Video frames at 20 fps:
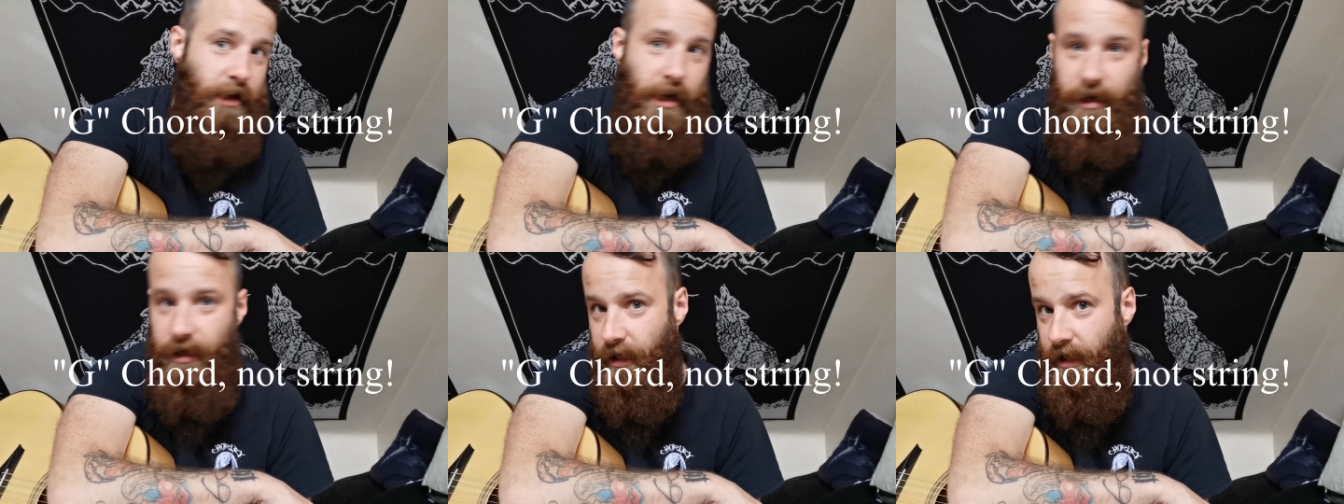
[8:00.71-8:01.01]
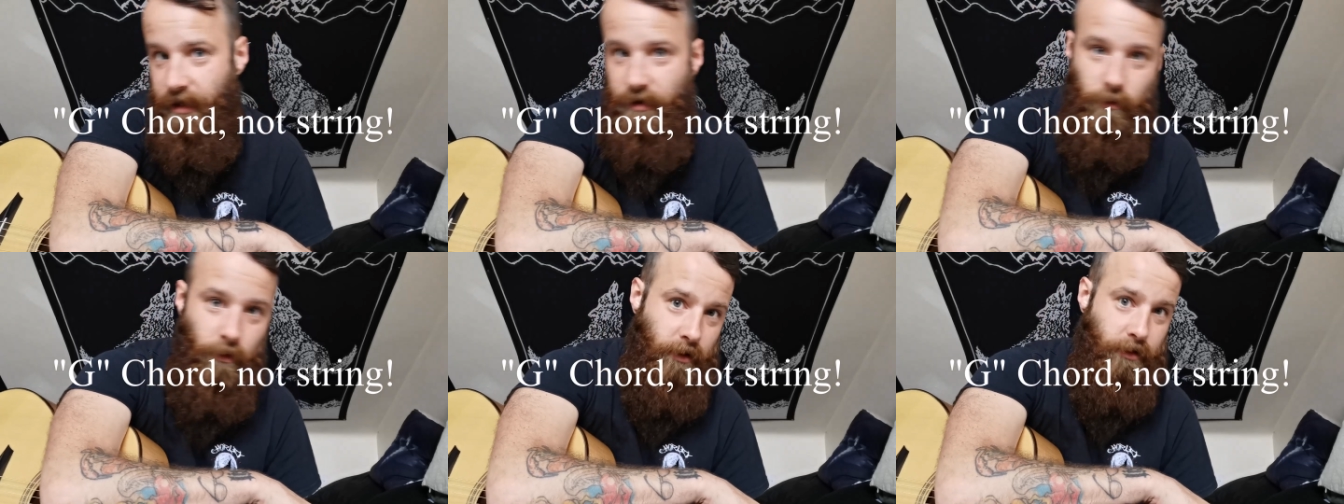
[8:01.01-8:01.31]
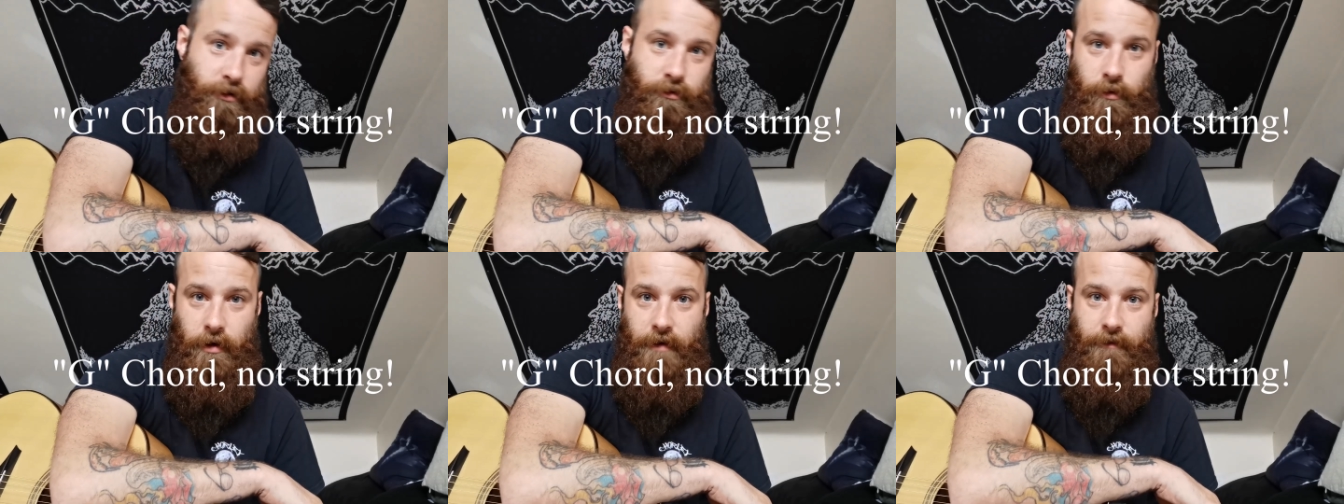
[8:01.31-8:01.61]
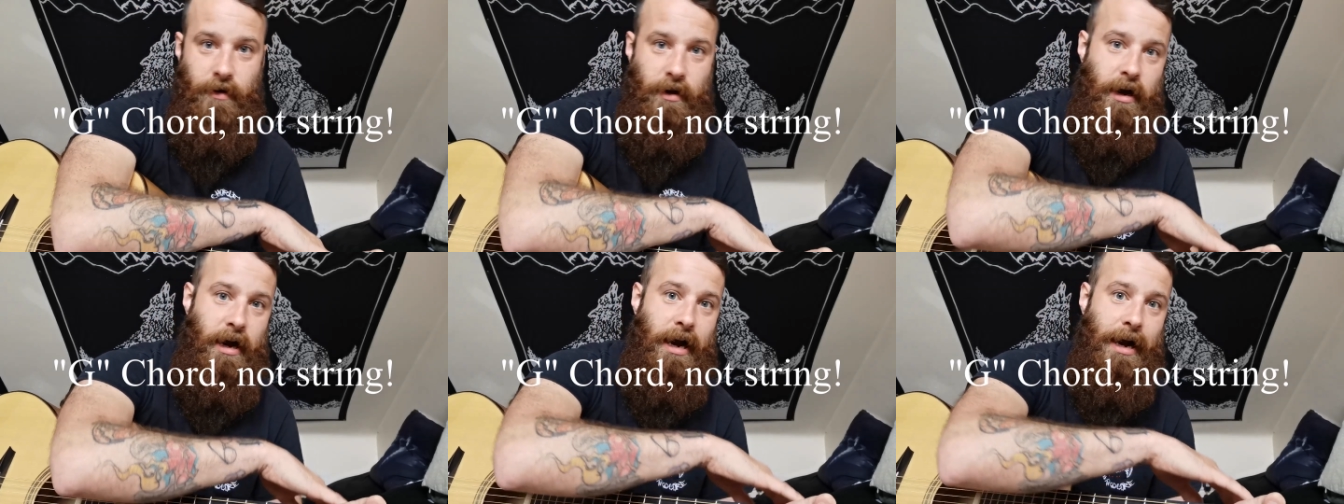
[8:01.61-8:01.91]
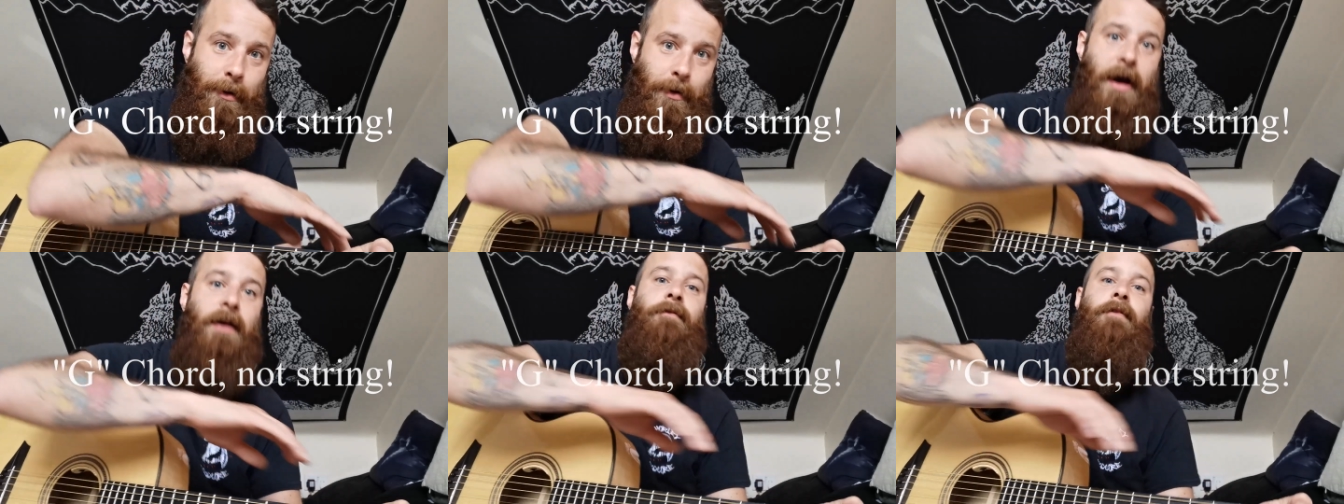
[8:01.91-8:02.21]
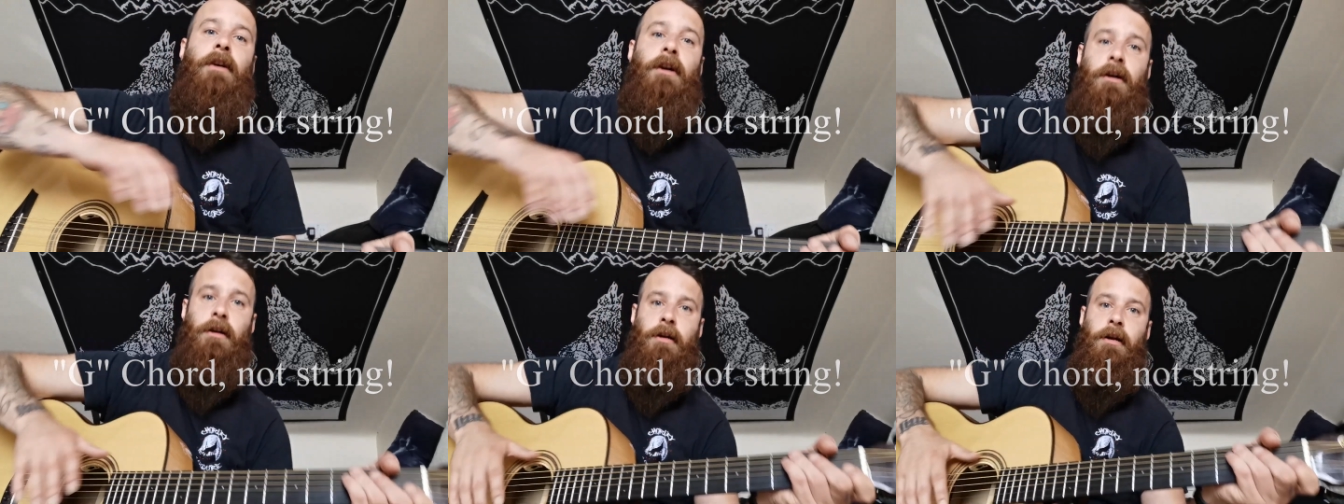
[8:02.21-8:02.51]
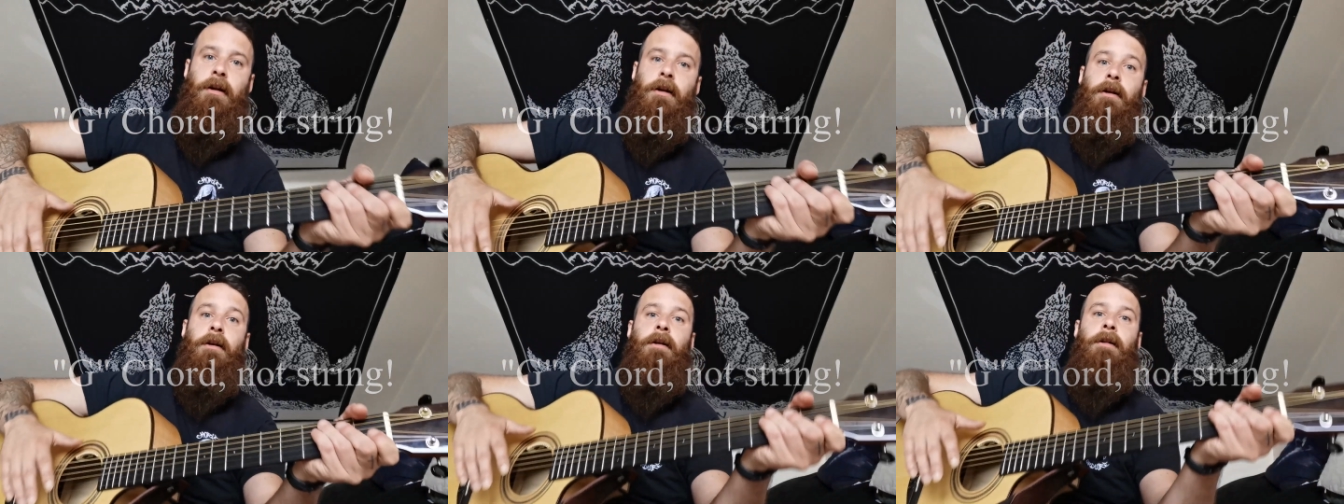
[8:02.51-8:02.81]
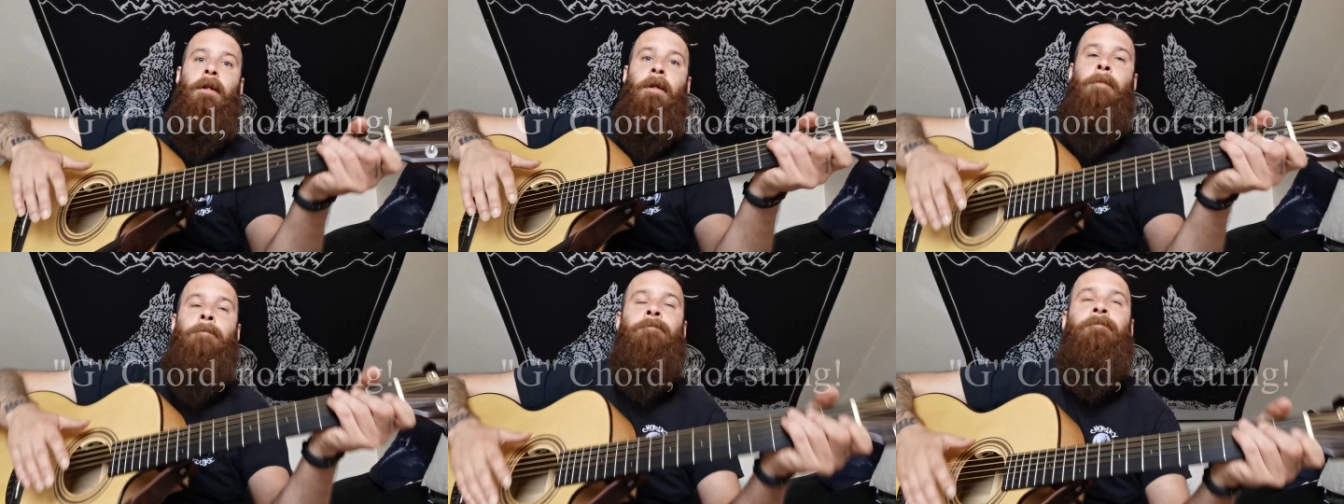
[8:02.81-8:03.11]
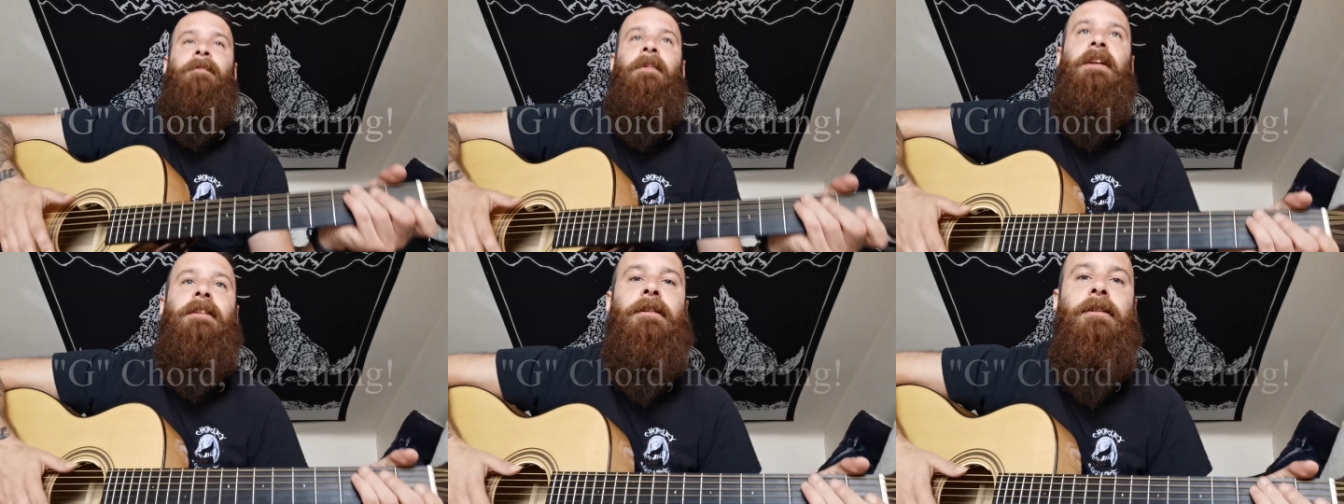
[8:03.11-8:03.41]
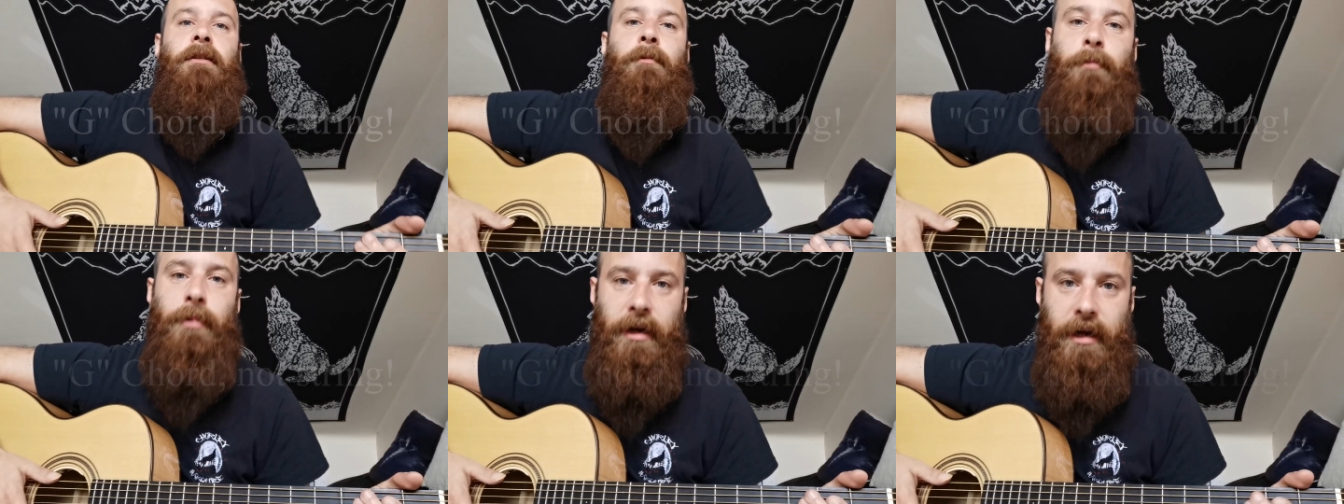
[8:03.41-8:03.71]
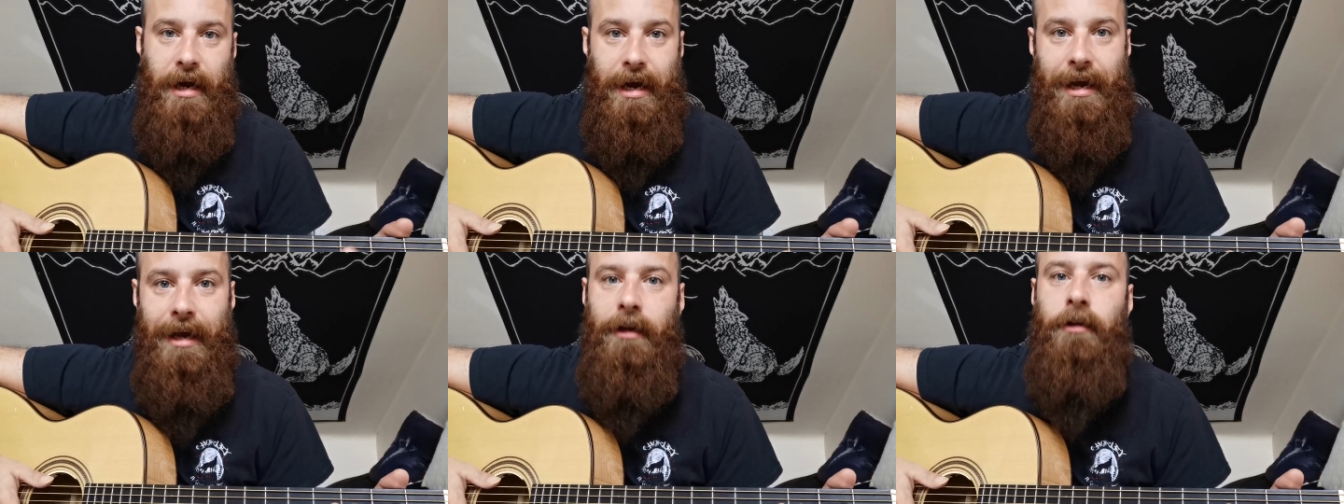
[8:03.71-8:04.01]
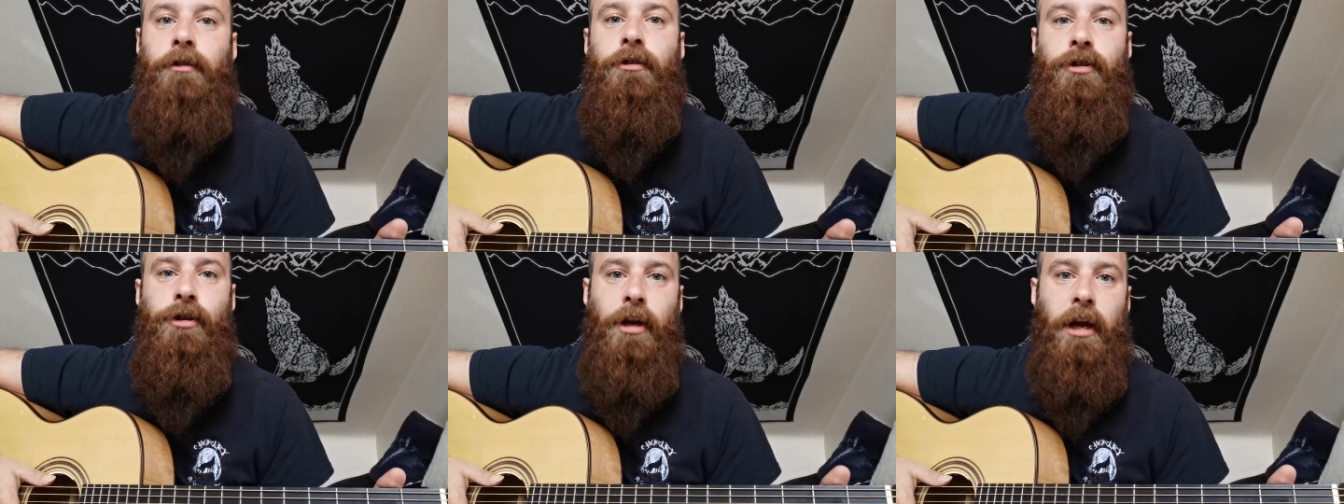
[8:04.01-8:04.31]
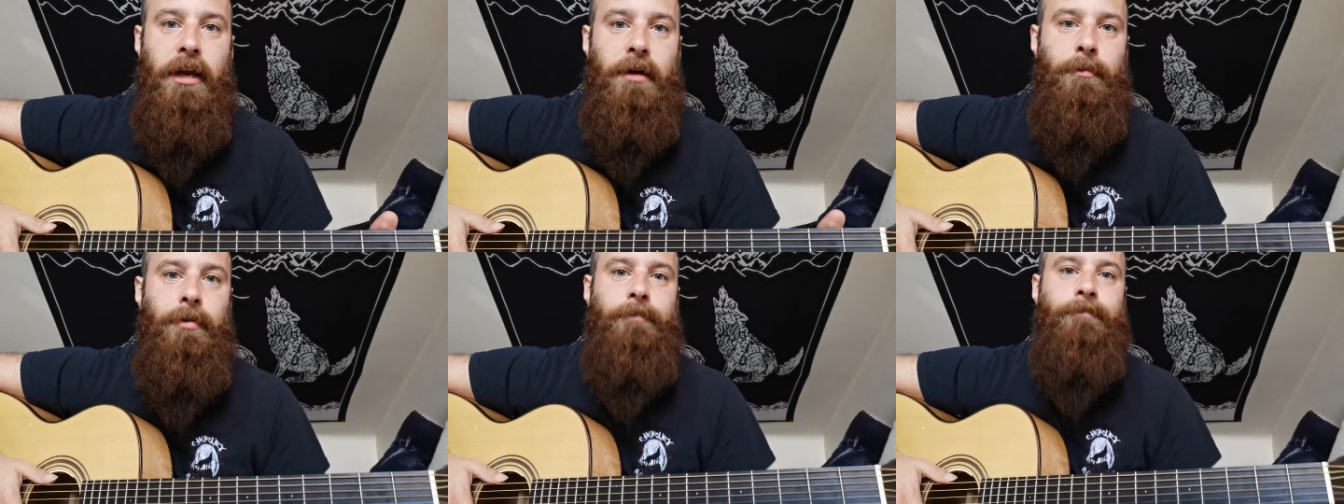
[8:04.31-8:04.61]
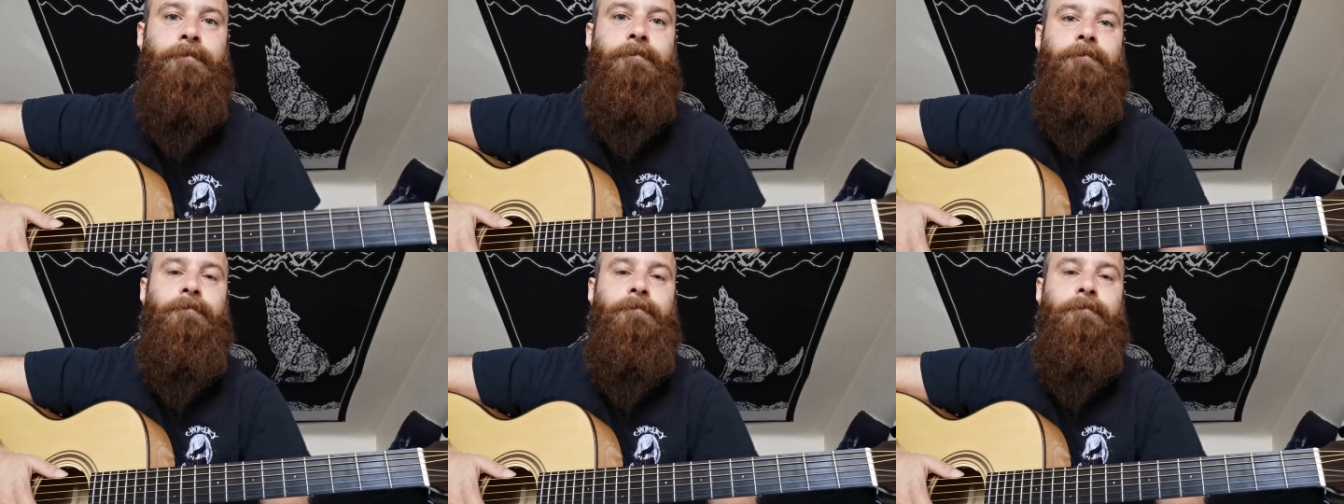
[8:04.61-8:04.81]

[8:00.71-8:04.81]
deadening whatsoever. However, it is a bigger hand shape.